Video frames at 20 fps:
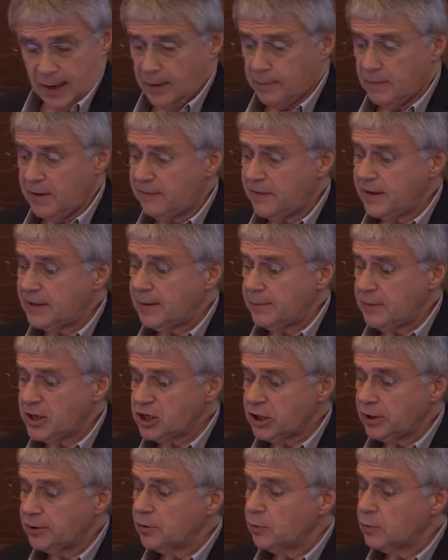methane
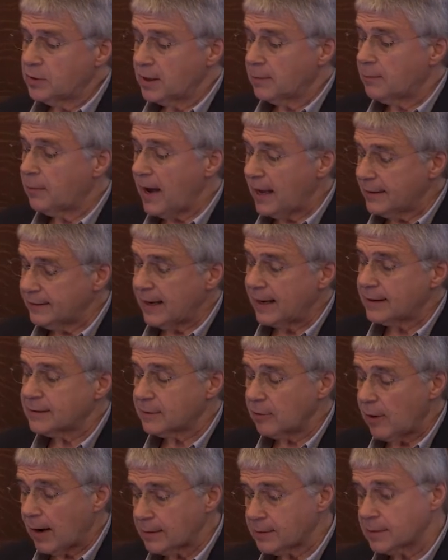emission using plant
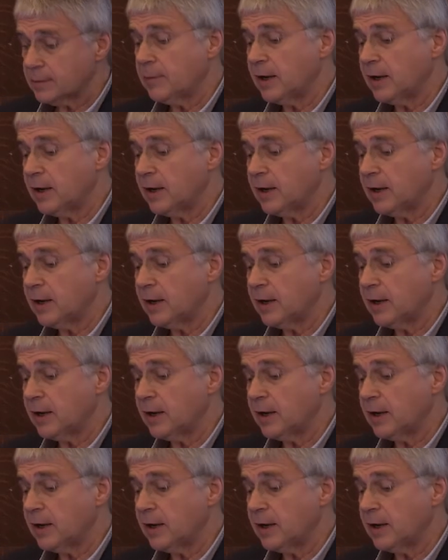extracts,